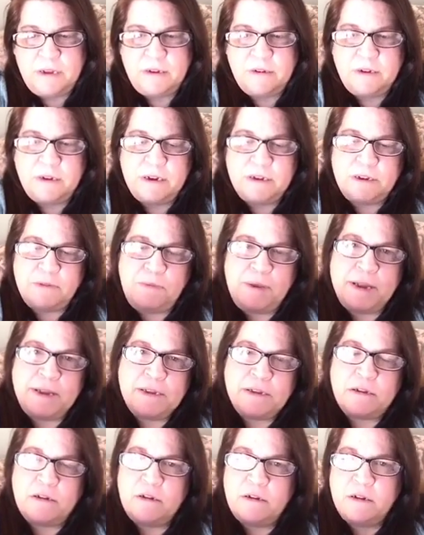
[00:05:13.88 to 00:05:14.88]
It
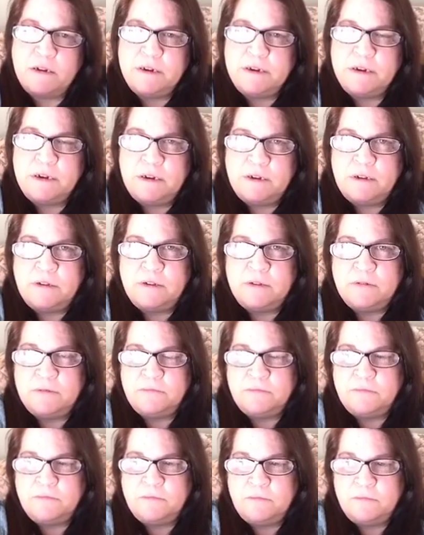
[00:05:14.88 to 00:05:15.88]
depends on
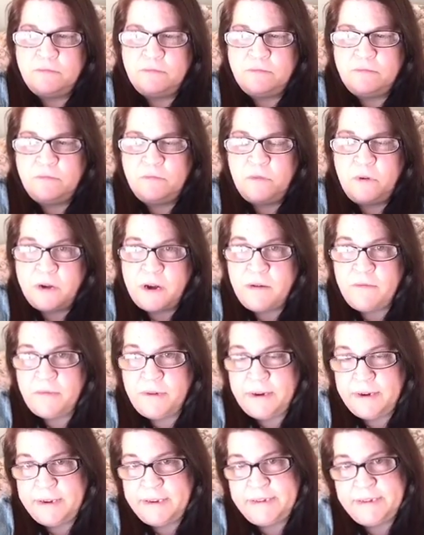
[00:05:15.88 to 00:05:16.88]
what I'm
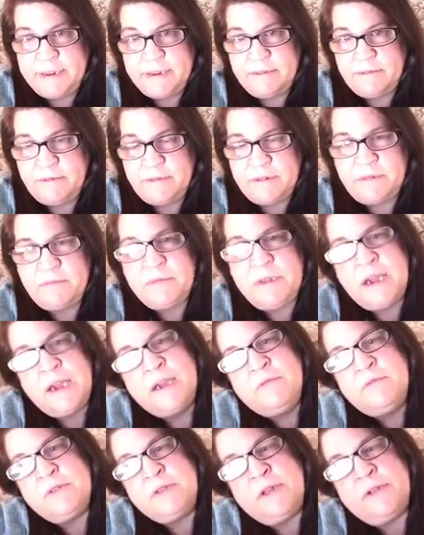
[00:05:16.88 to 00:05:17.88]
releasing.
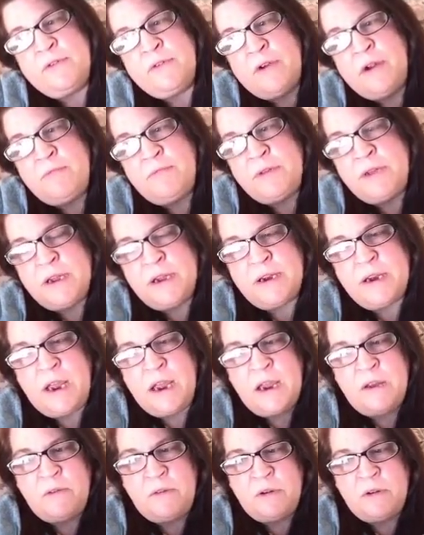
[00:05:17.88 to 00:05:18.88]
Sometimes after I'm done,
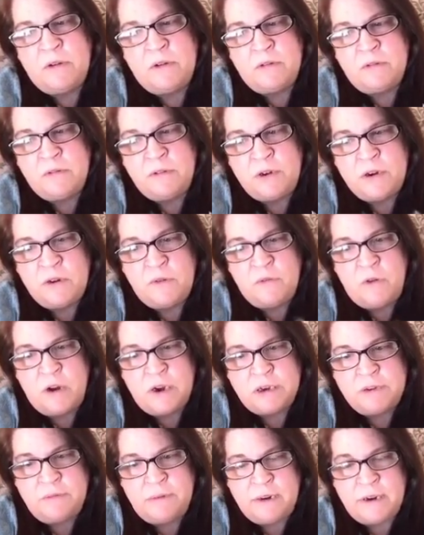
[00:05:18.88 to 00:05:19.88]
I will,
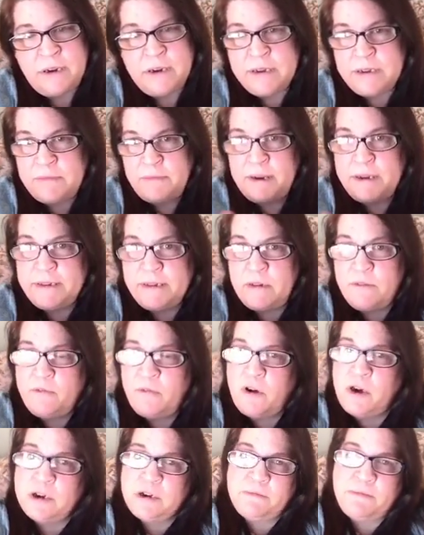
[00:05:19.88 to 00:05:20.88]
cleanse myself,
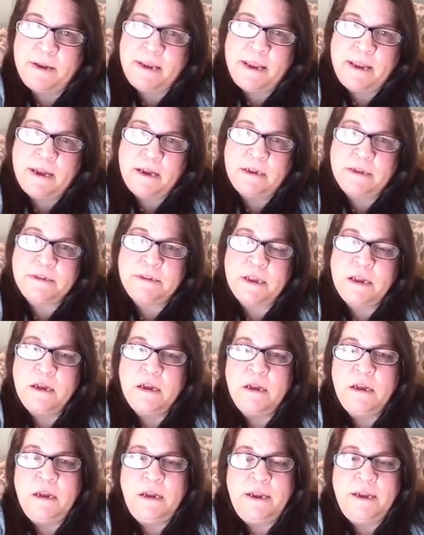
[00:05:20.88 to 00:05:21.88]
wash my hands,
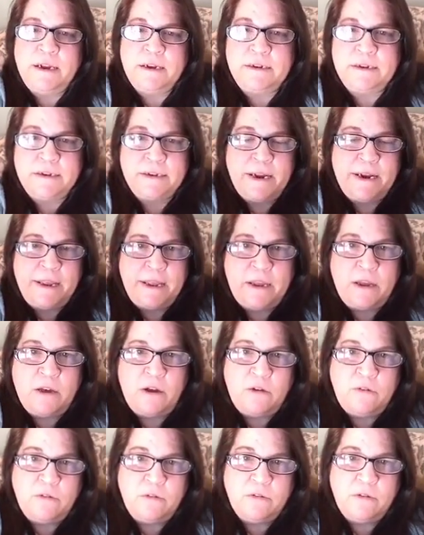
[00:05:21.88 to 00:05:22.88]
and to let it
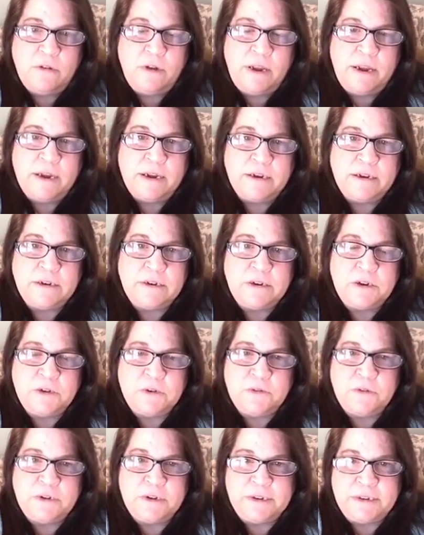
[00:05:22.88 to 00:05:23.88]
go, and
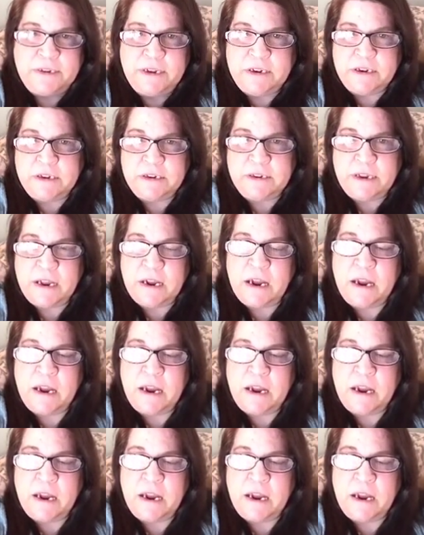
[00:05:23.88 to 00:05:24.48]
to extend this thing.